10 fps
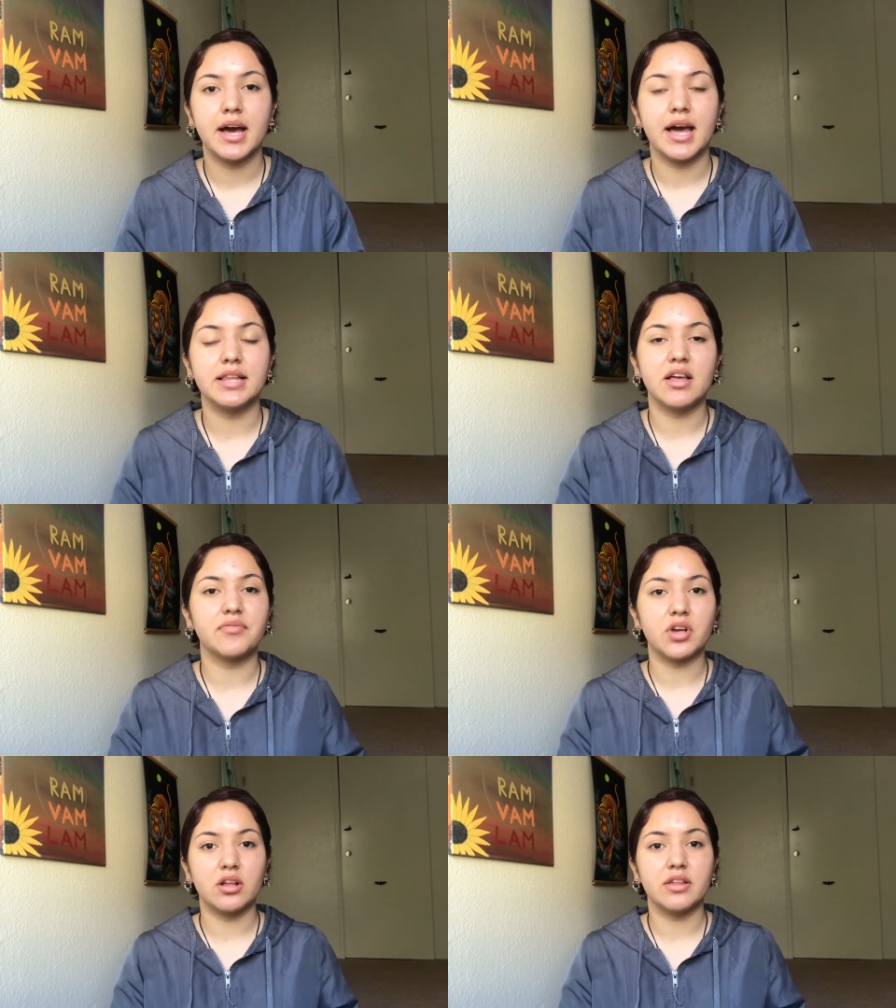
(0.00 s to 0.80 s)
I
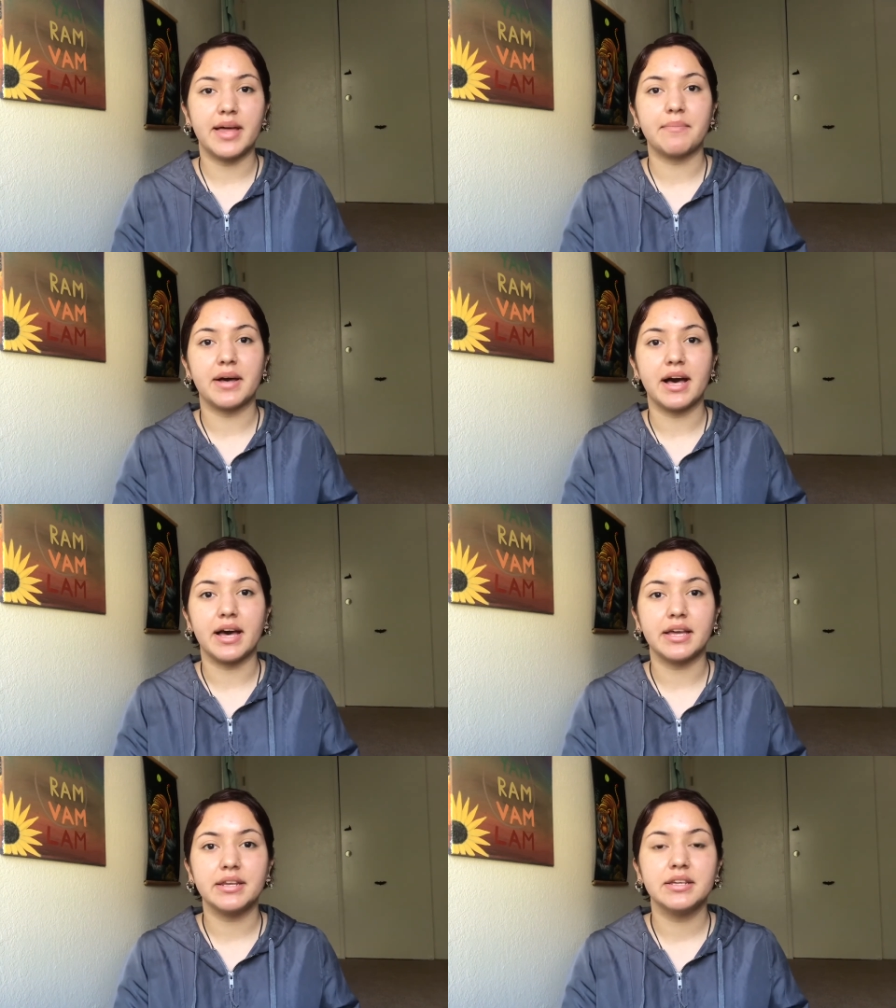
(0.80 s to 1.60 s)
left all of that
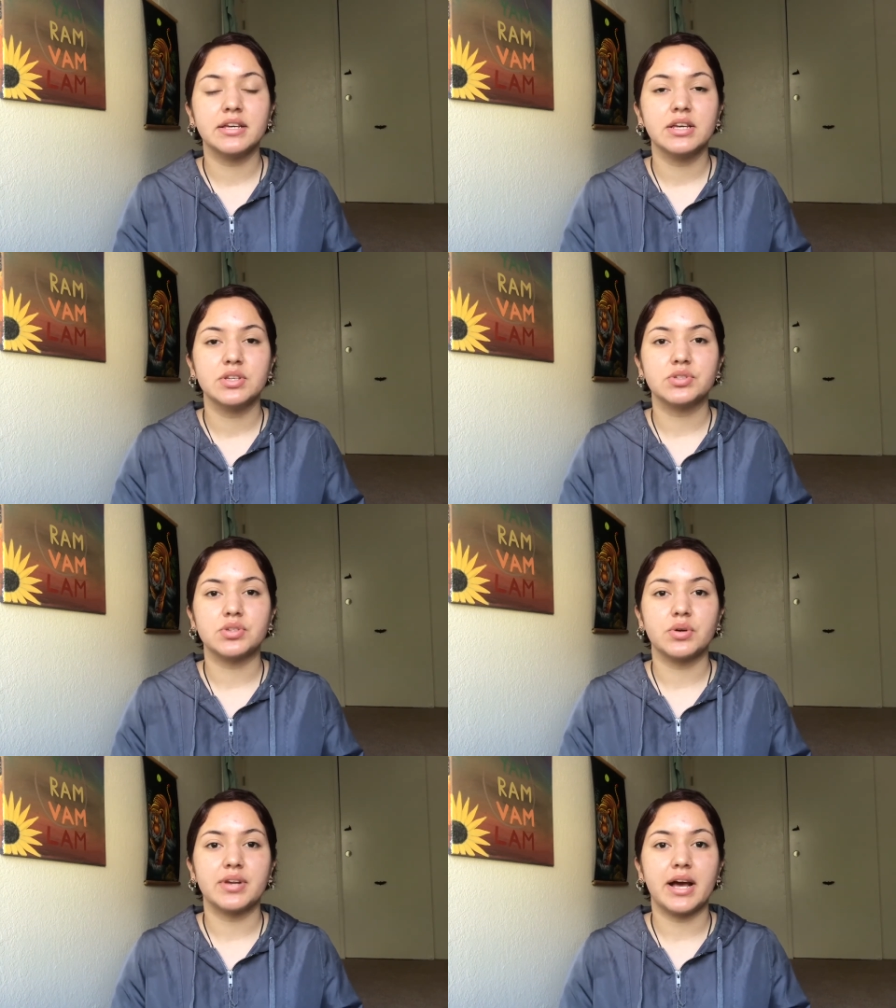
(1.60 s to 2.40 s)
behind.
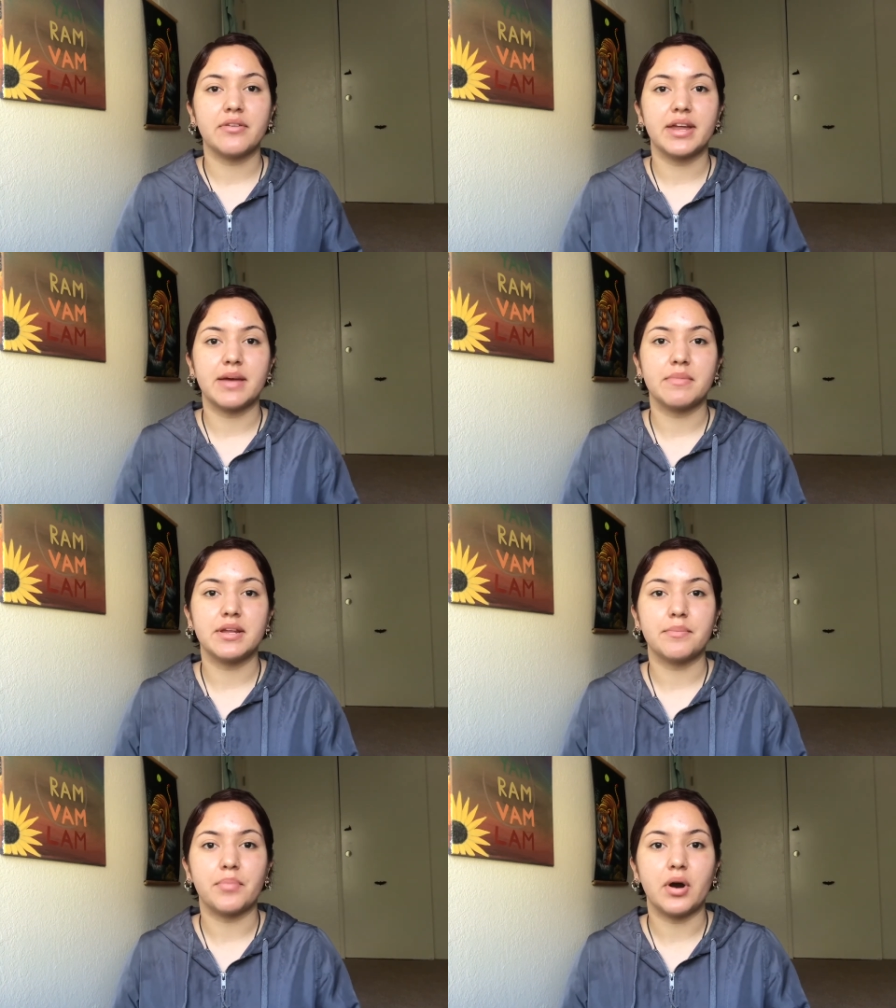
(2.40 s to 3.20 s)
So now that I'm in
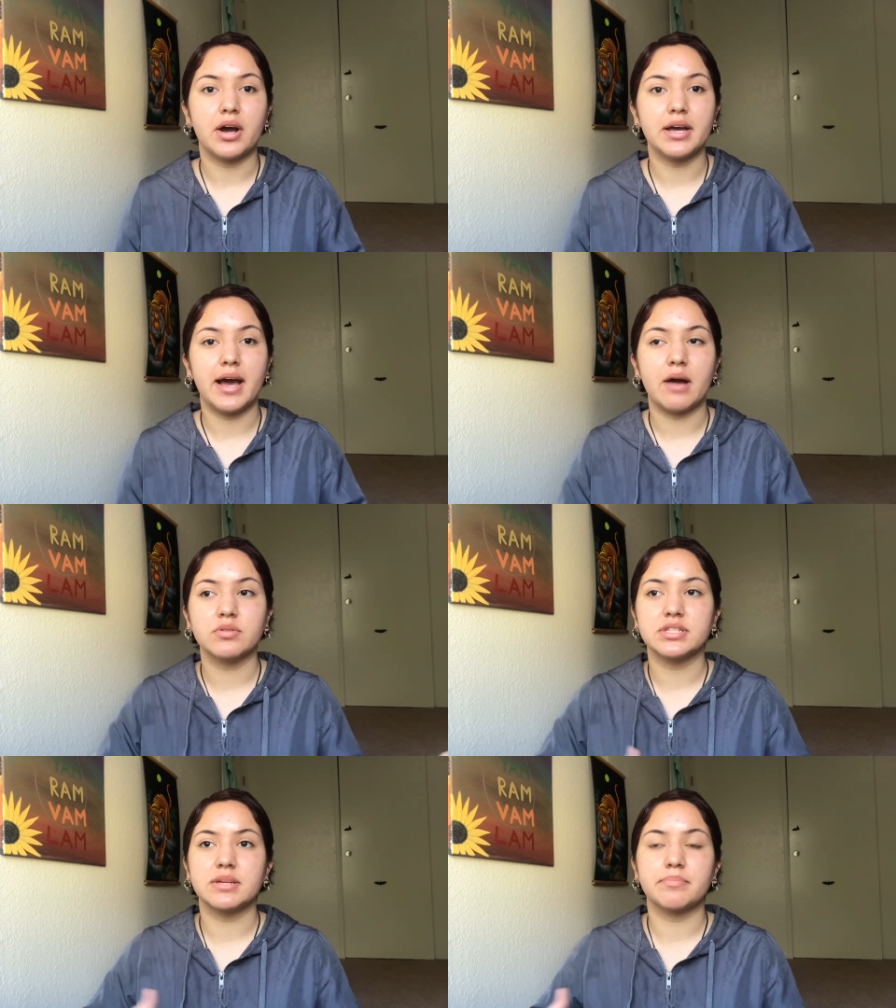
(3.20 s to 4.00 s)
a, I
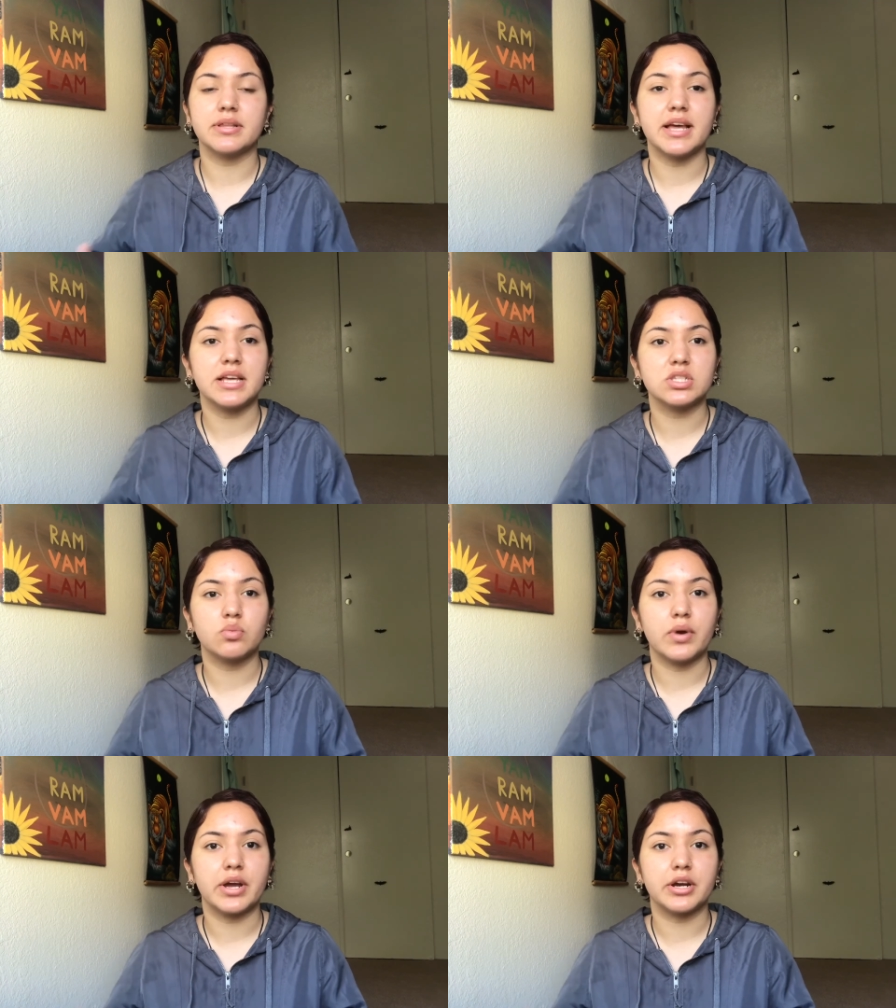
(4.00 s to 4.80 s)
was in a place
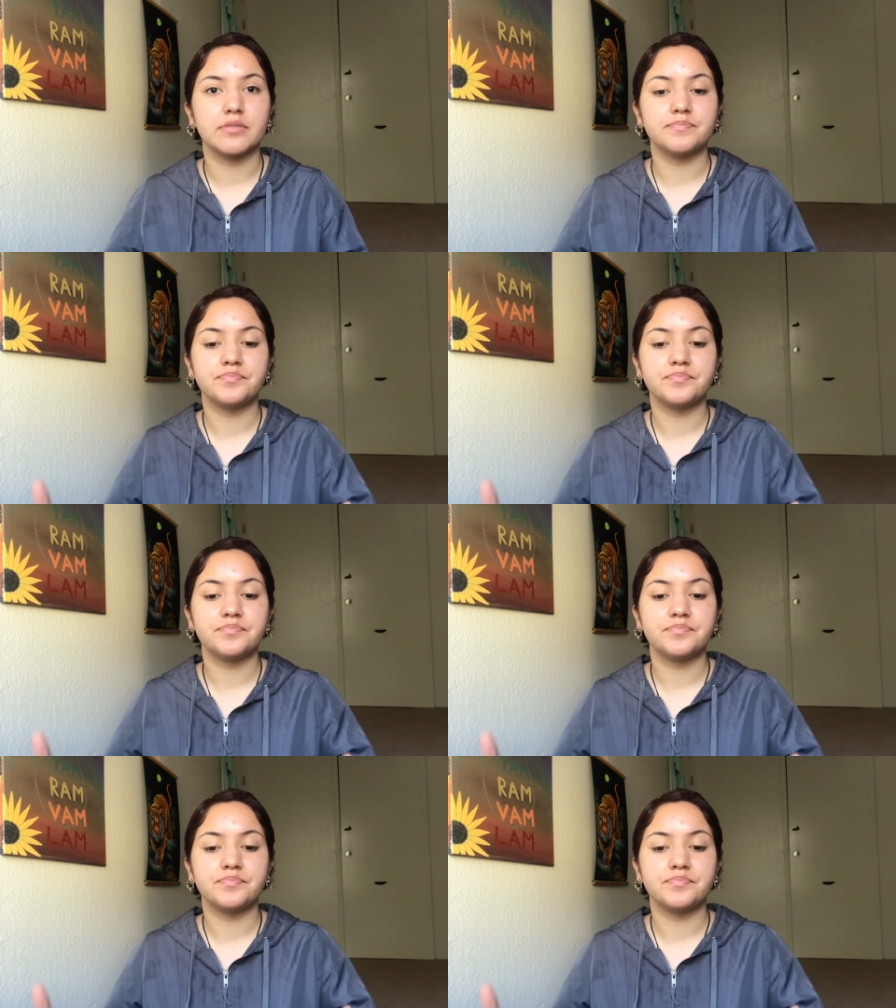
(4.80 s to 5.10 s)
where